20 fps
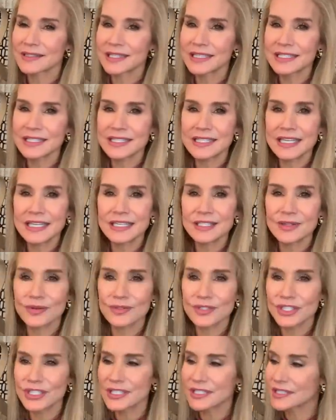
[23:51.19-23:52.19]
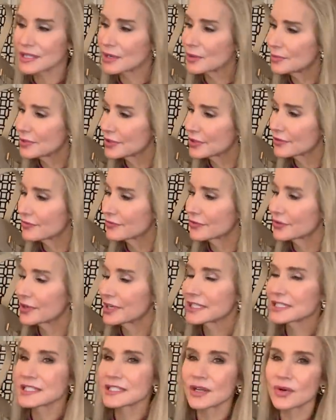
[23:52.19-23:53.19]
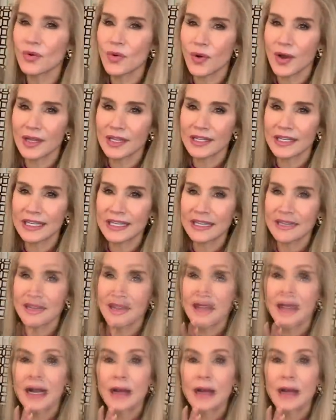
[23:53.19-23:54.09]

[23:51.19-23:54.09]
these things are just so beautiful and so quality.